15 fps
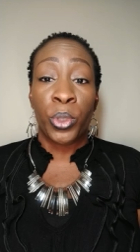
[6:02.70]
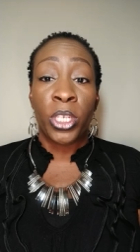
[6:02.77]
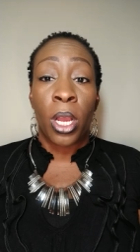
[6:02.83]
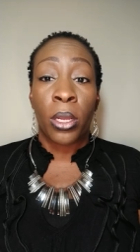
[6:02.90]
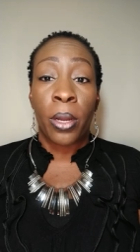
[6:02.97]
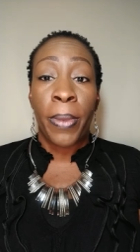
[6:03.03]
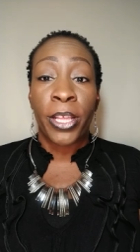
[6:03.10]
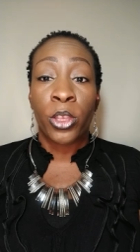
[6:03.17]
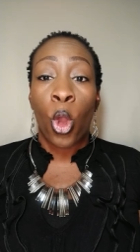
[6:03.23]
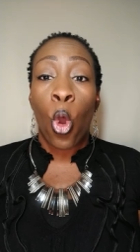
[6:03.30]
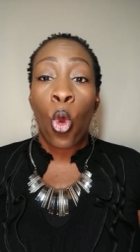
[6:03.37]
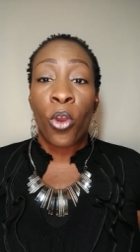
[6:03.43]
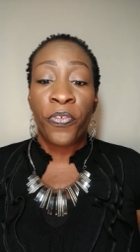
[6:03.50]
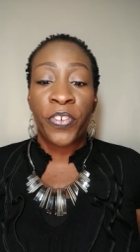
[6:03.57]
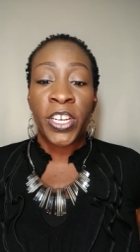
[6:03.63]
We're talking about the
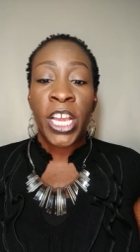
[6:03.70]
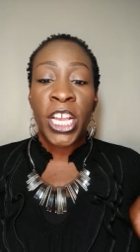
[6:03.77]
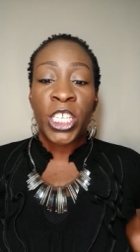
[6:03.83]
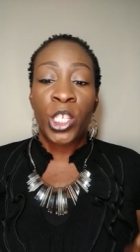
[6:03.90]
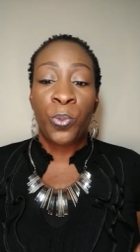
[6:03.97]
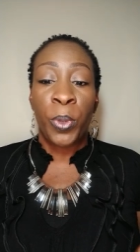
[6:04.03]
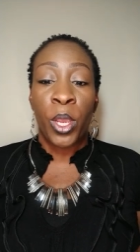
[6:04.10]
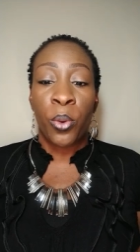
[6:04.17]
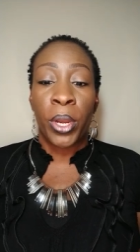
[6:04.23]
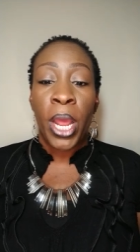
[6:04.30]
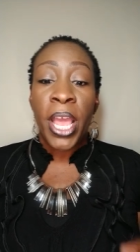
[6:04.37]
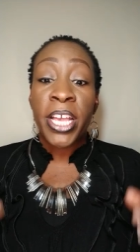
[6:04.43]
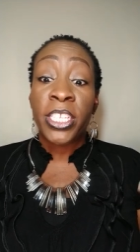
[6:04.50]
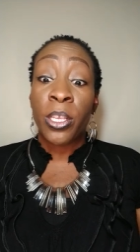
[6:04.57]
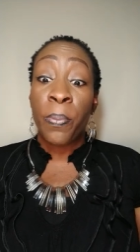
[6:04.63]
orphan spirit.
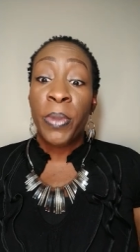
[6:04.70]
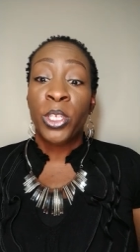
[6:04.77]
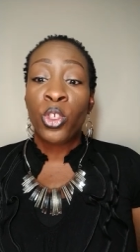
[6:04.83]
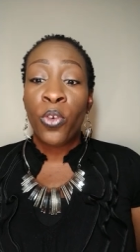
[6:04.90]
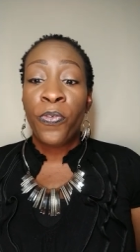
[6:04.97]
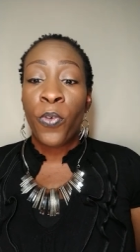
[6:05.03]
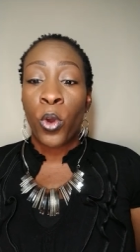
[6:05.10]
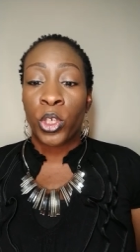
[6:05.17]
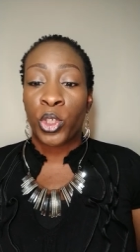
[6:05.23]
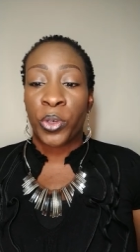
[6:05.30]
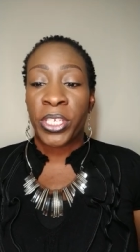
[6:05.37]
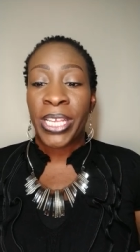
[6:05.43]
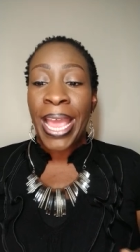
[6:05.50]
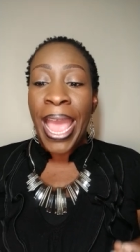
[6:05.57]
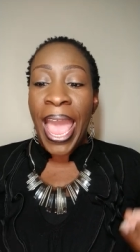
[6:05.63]
It's a mental
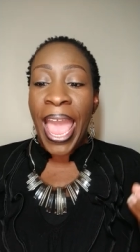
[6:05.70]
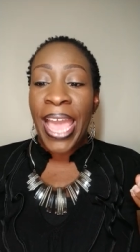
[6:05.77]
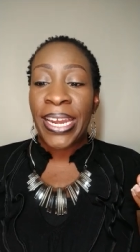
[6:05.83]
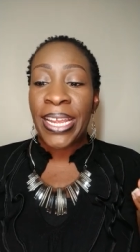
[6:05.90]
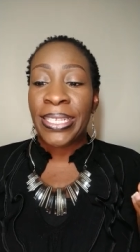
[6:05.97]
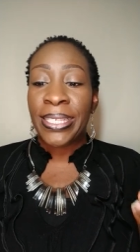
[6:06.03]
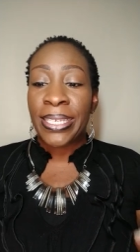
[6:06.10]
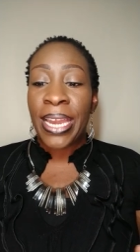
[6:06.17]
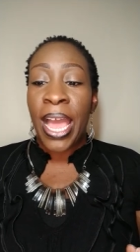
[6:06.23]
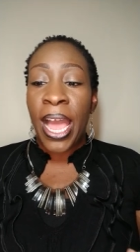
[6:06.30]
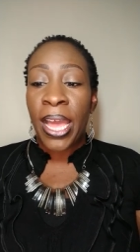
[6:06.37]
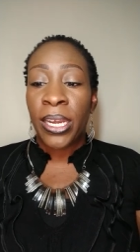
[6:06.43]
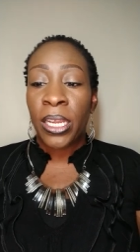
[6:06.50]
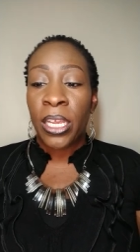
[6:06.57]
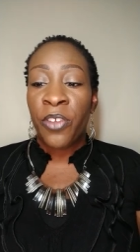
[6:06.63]
fortress. And it's
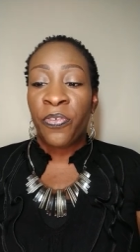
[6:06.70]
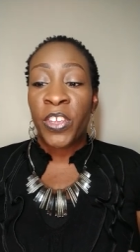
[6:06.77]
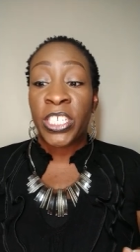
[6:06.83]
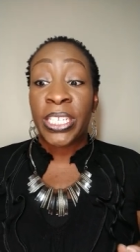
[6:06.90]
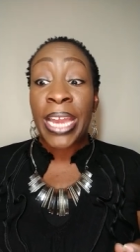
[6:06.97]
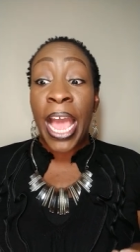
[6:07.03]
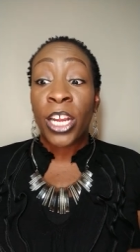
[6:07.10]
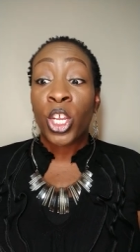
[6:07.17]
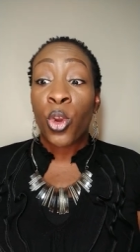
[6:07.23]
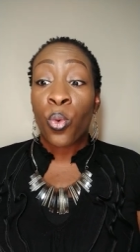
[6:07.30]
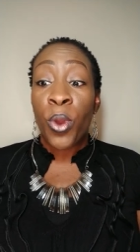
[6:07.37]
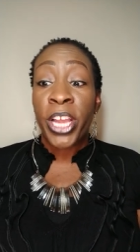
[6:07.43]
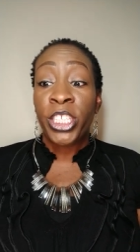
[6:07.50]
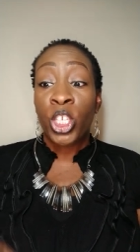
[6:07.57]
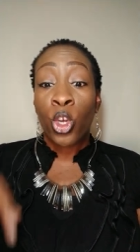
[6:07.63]
not, if it's not
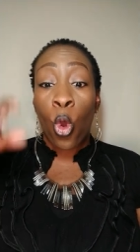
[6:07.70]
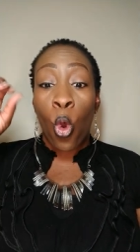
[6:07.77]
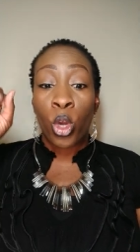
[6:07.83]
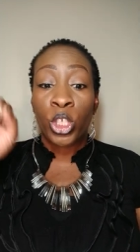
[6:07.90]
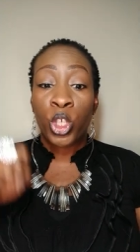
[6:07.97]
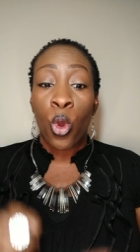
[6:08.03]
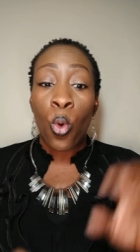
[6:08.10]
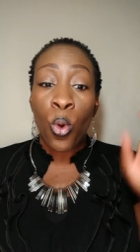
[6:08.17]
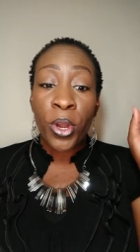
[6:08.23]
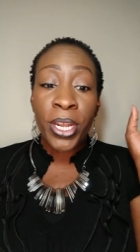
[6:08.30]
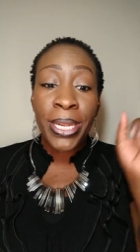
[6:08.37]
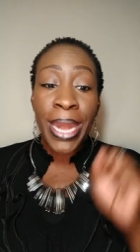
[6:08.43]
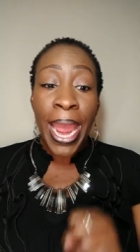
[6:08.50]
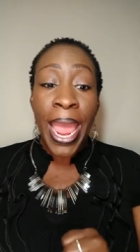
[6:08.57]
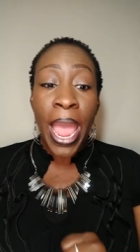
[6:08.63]
corrected or
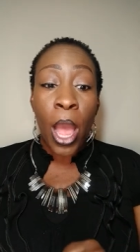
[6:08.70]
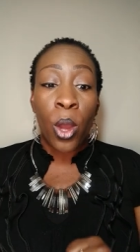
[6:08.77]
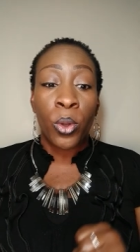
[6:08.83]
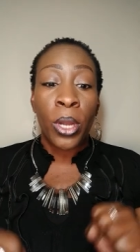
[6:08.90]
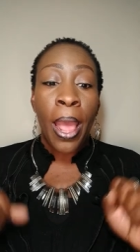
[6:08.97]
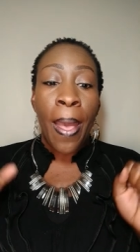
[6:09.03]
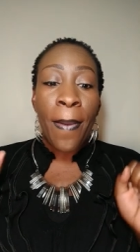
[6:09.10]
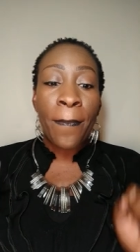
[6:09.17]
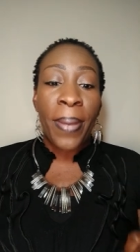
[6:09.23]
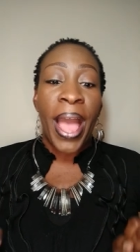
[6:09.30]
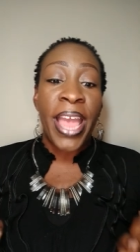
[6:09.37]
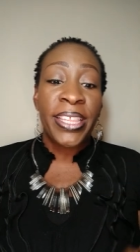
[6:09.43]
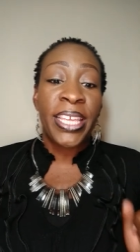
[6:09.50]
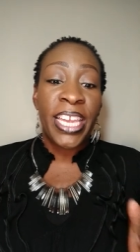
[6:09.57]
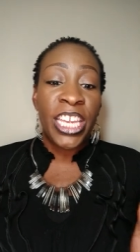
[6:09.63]
torn down
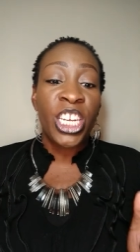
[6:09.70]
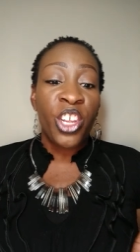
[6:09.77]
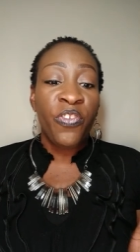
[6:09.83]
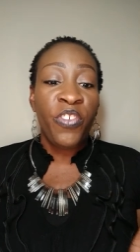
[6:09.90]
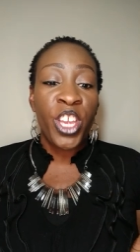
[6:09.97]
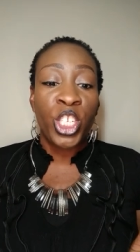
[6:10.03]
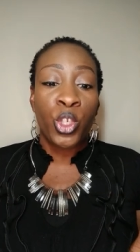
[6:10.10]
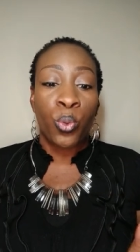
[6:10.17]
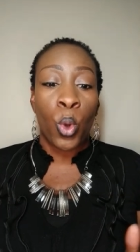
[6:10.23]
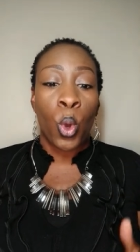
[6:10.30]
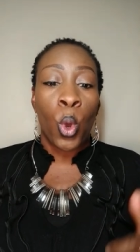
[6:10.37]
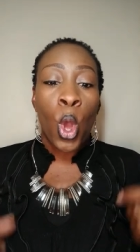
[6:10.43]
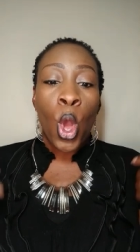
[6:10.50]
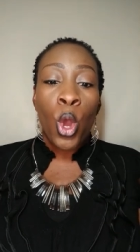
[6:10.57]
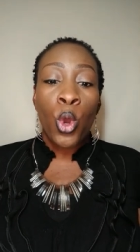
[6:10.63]
by the
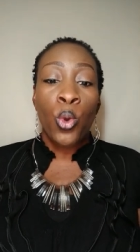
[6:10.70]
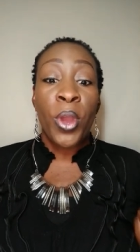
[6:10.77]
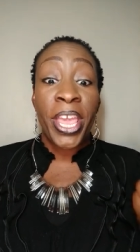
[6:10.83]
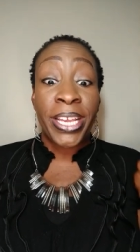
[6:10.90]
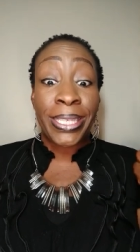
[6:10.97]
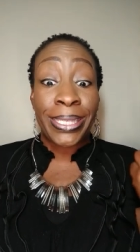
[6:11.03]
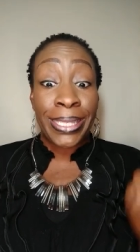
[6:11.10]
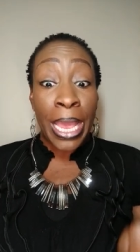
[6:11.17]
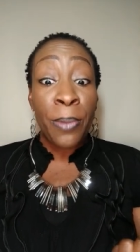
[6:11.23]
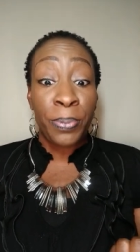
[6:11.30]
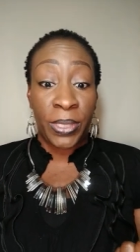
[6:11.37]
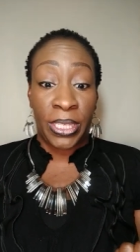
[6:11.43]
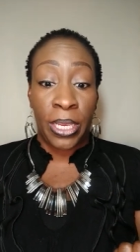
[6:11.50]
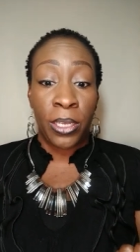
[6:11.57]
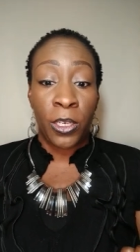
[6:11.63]
individual who
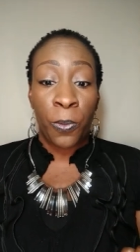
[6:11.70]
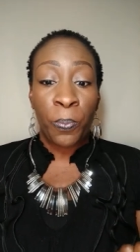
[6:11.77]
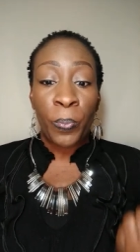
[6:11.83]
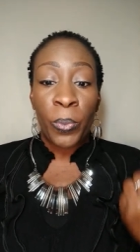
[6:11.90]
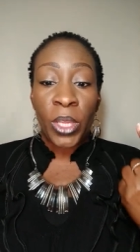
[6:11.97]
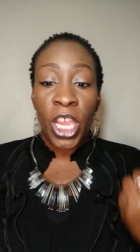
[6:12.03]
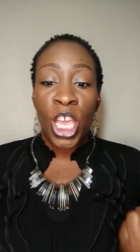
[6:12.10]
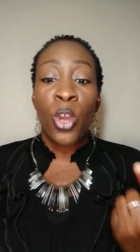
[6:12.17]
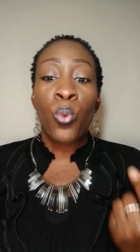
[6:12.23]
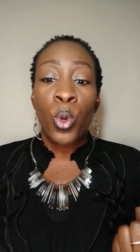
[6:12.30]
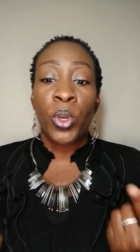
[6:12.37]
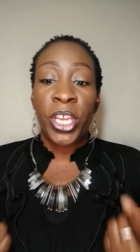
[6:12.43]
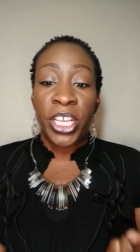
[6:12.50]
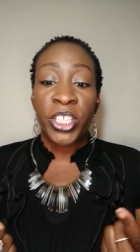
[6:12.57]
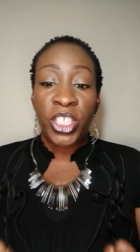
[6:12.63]
accepts it, it
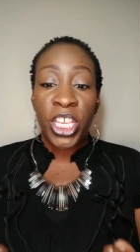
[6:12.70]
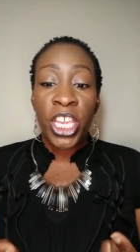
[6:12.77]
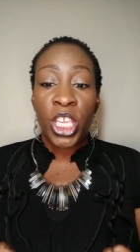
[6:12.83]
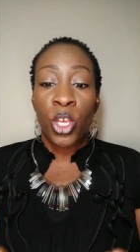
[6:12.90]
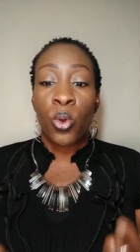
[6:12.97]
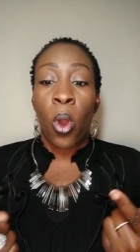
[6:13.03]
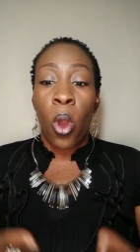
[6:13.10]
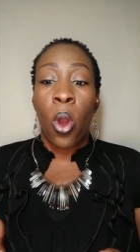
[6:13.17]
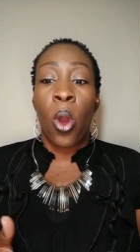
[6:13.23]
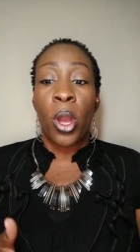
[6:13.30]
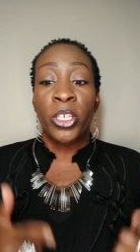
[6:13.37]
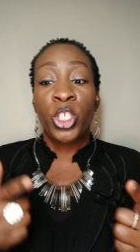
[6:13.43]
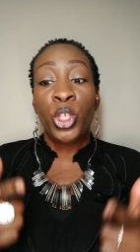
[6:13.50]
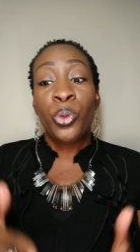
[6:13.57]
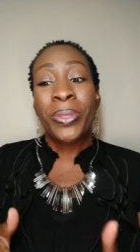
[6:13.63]
will continue
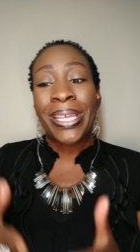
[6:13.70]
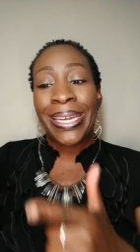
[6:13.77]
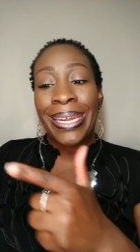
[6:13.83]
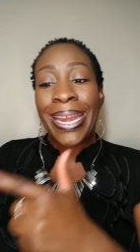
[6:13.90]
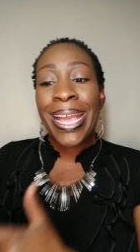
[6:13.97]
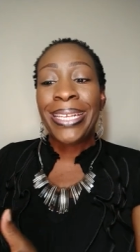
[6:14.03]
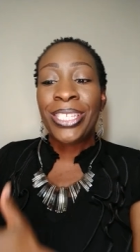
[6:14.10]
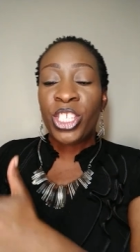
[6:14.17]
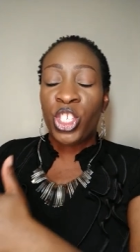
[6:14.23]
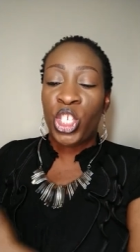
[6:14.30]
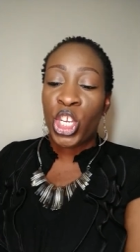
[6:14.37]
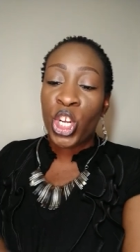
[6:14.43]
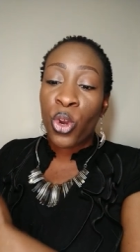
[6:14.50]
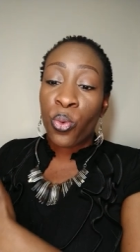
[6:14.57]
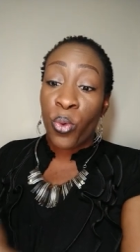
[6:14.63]
on to the next
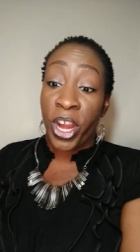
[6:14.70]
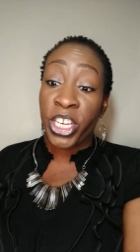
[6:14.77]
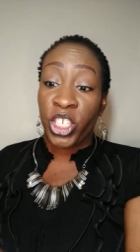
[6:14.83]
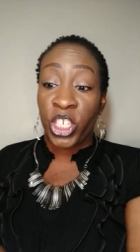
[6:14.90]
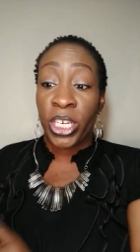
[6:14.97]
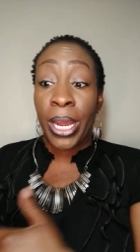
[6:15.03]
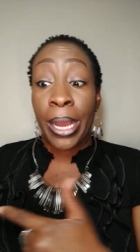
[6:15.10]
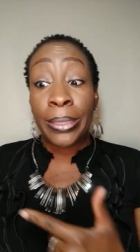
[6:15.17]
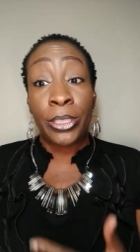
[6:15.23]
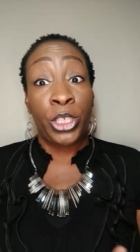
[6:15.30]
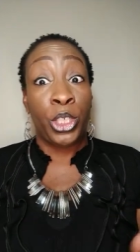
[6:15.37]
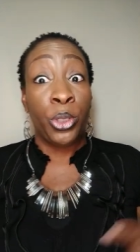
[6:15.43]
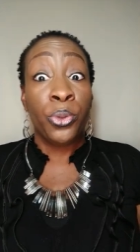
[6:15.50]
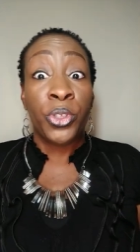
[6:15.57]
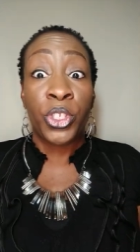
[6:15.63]
generation
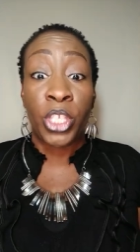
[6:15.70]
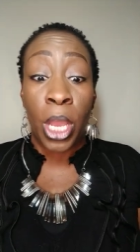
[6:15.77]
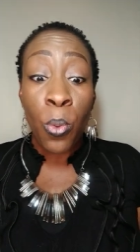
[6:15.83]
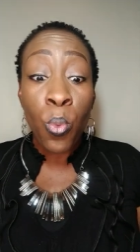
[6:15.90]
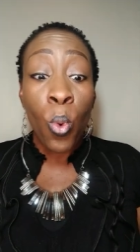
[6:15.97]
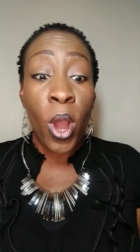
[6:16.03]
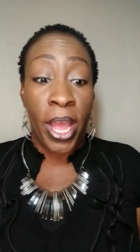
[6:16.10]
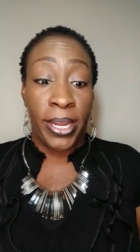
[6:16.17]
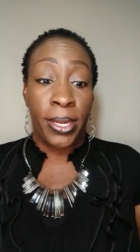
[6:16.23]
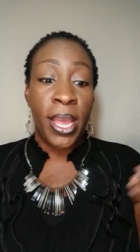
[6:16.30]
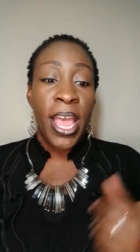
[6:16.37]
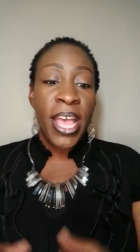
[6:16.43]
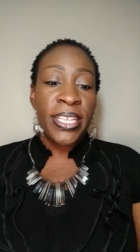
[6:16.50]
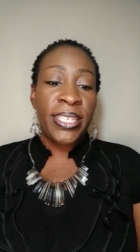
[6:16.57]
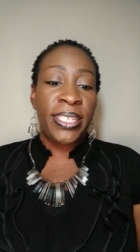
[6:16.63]
until someone
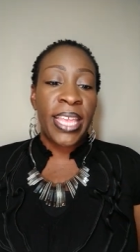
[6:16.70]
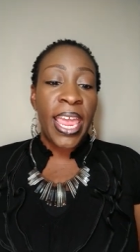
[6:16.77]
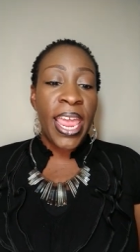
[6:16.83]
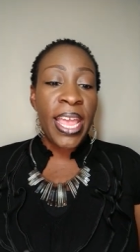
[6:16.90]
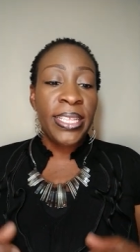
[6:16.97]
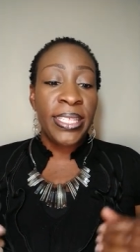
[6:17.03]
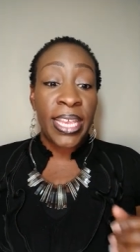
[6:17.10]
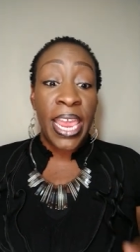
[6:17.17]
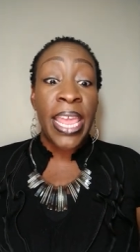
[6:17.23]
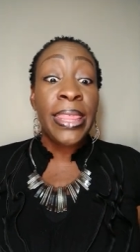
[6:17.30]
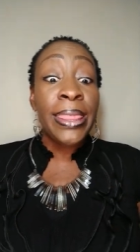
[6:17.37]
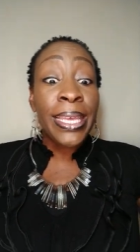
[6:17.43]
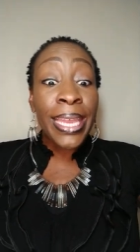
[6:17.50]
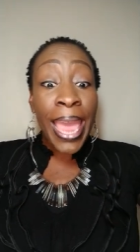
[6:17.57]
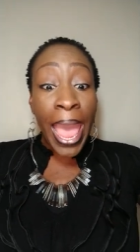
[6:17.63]
stands
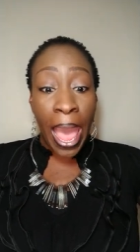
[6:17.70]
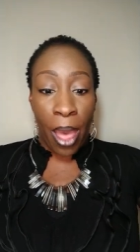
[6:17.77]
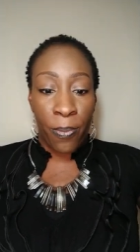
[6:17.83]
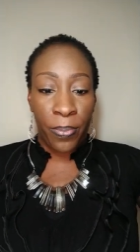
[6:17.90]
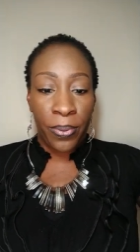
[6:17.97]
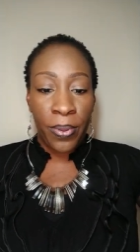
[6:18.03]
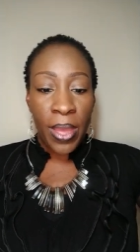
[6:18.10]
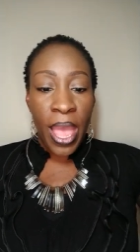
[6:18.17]
in the gap